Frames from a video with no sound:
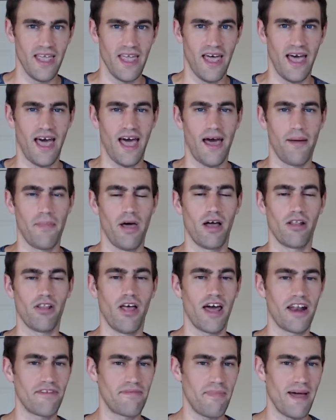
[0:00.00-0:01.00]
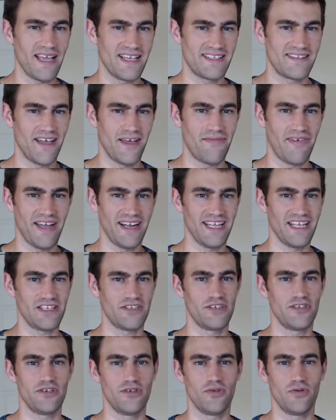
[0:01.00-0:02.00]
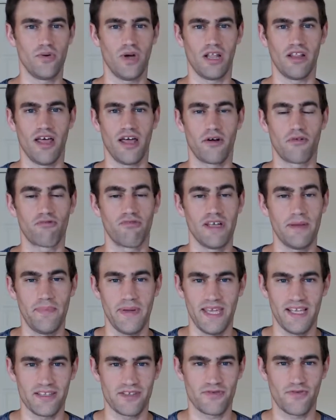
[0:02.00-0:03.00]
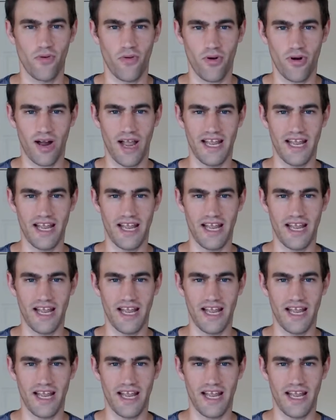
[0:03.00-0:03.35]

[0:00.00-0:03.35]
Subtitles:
A lot of my stuff I need to do a lot of repeats for.